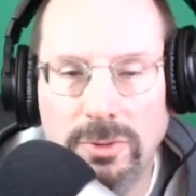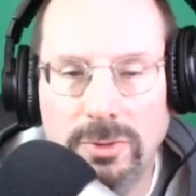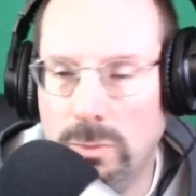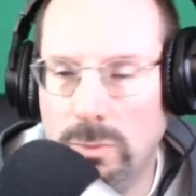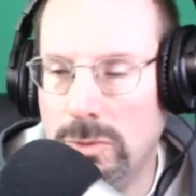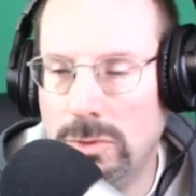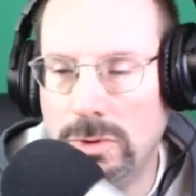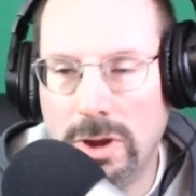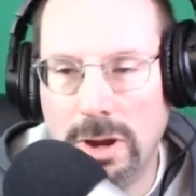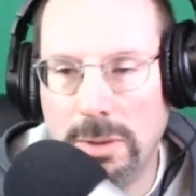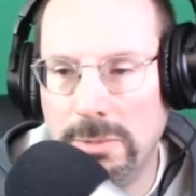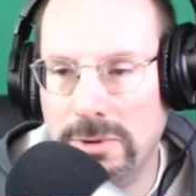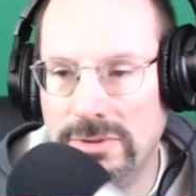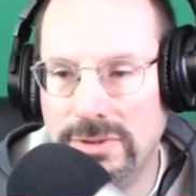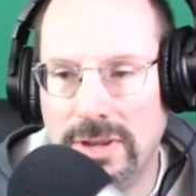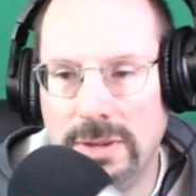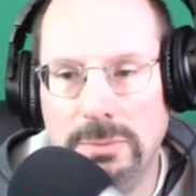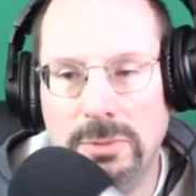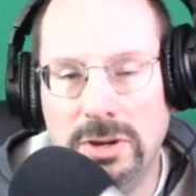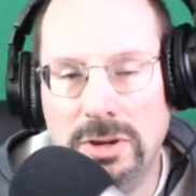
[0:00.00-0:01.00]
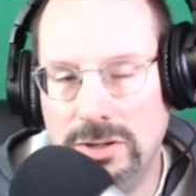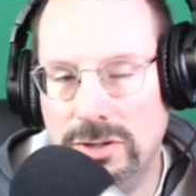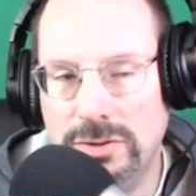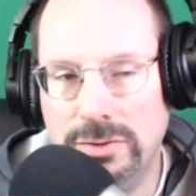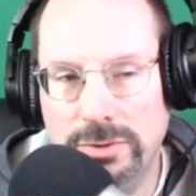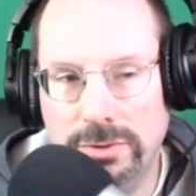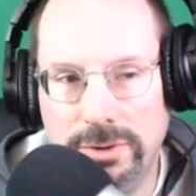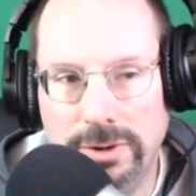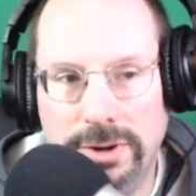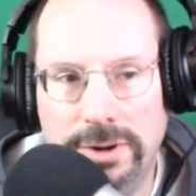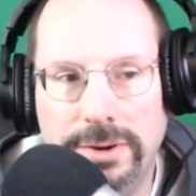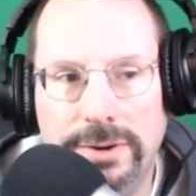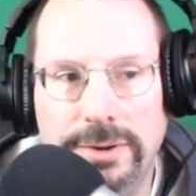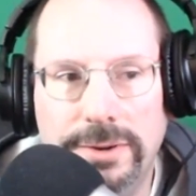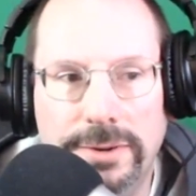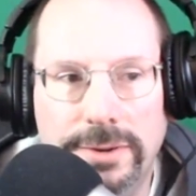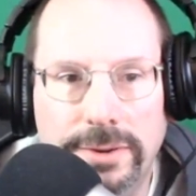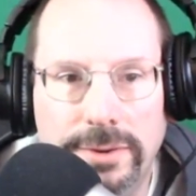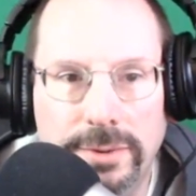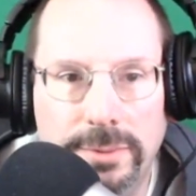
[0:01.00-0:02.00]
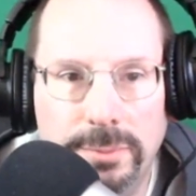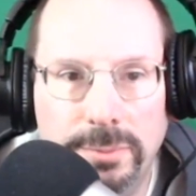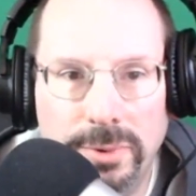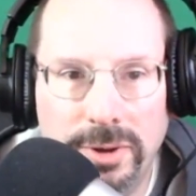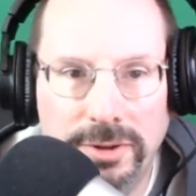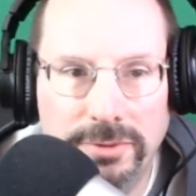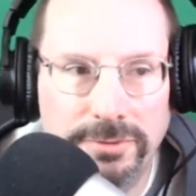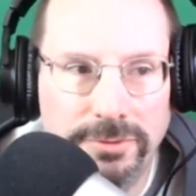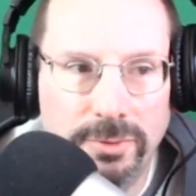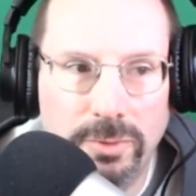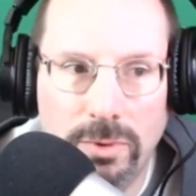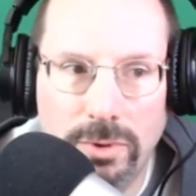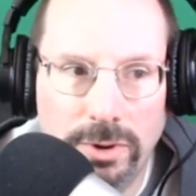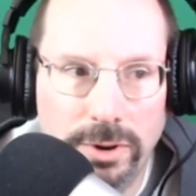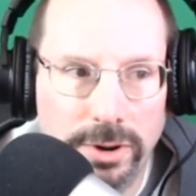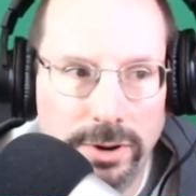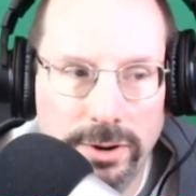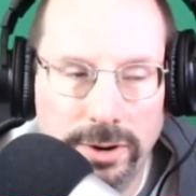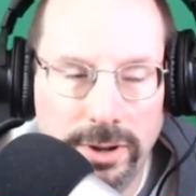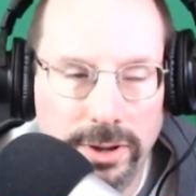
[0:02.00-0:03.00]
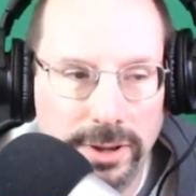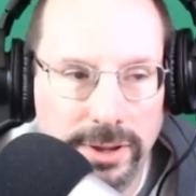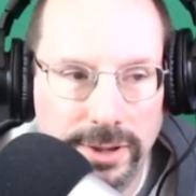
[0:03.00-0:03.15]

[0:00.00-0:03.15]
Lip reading: the WooCommerce, I'm not sure, but for